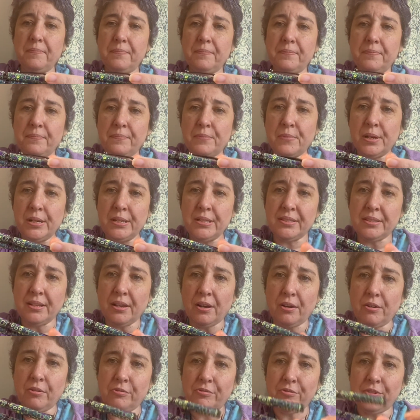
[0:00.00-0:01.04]

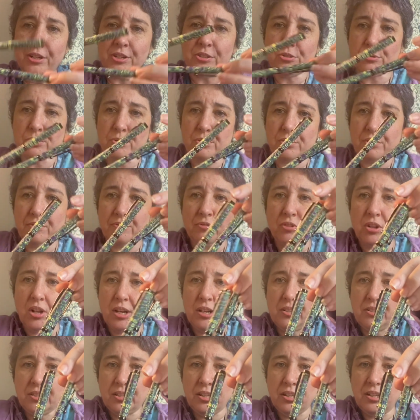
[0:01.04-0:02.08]
myself. I sort of
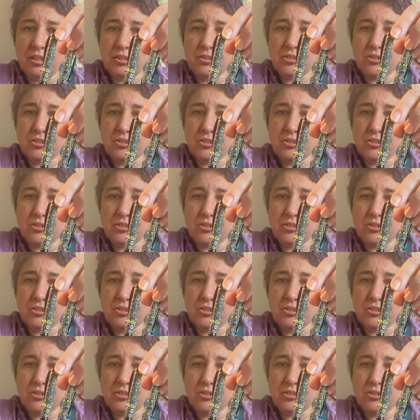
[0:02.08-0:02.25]
liked it,